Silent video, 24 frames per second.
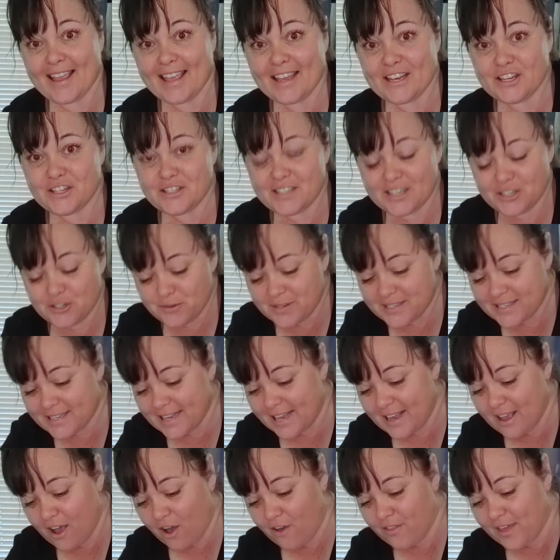Did you
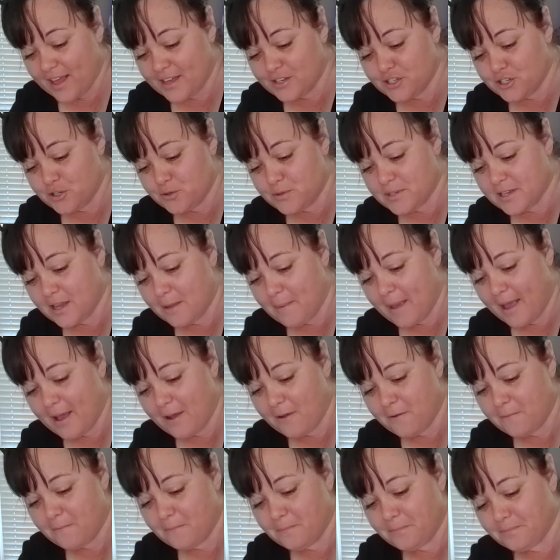see all that juice come
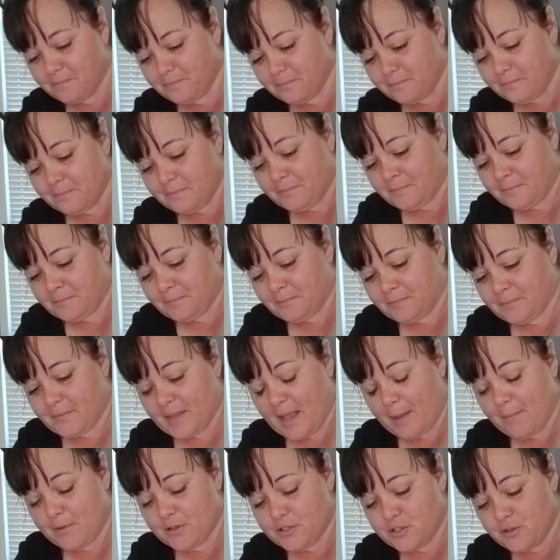out?
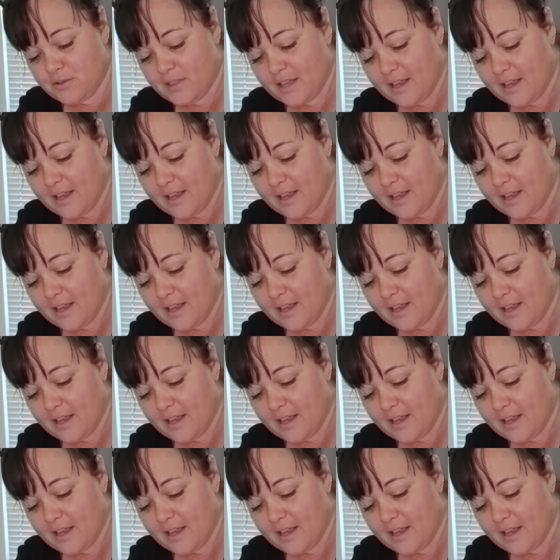I'm going to do